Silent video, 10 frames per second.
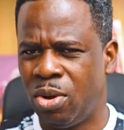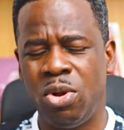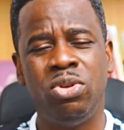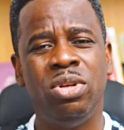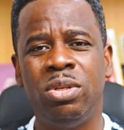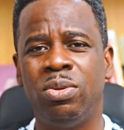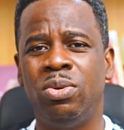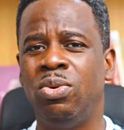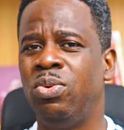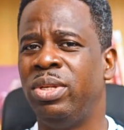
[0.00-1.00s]
all you need to
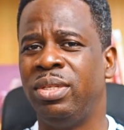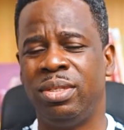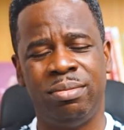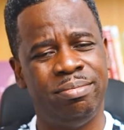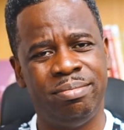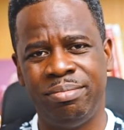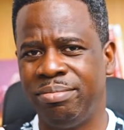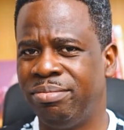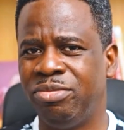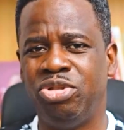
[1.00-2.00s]
do is
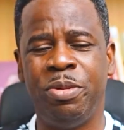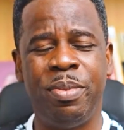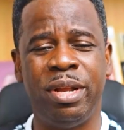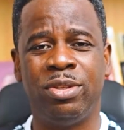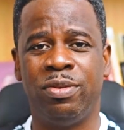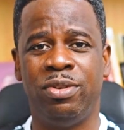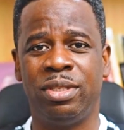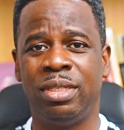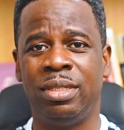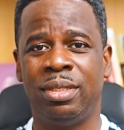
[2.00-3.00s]
repent of your
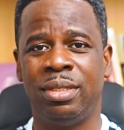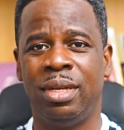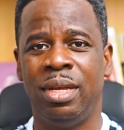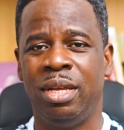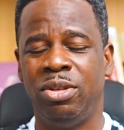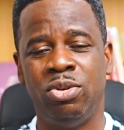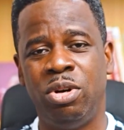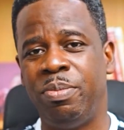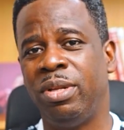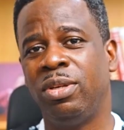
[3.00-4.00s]
sins. You
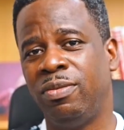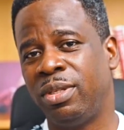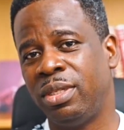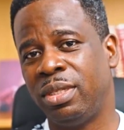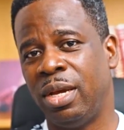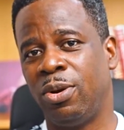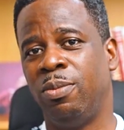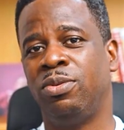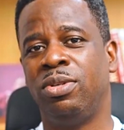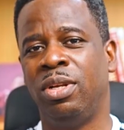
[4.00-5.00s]
repent of your sins and
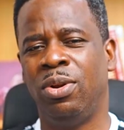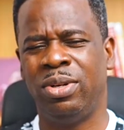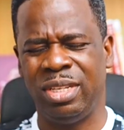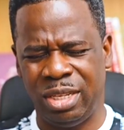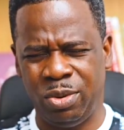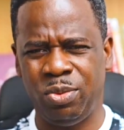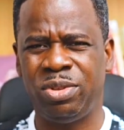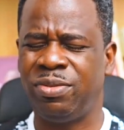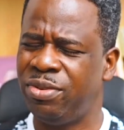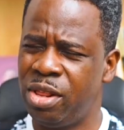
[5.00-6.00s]
come to the Lord. He
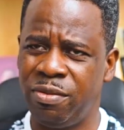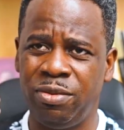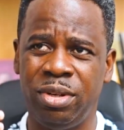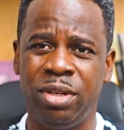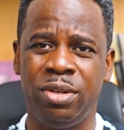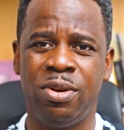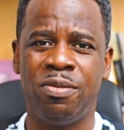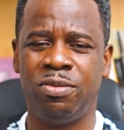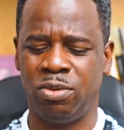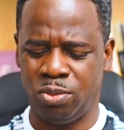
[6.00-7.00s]
is faithful
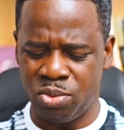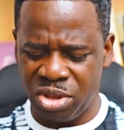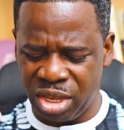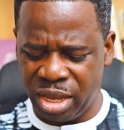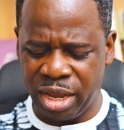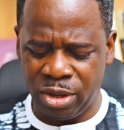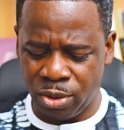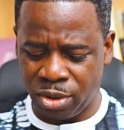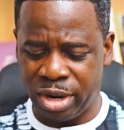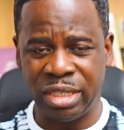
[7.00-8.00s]
enough to hear
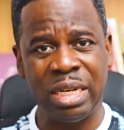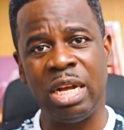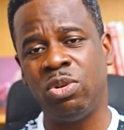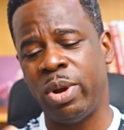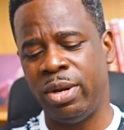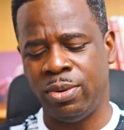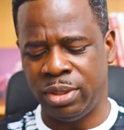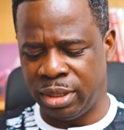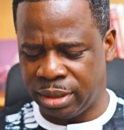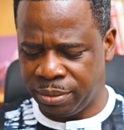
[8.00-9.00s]
your cries. And how do I know
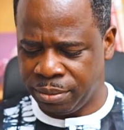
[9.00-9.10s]
this?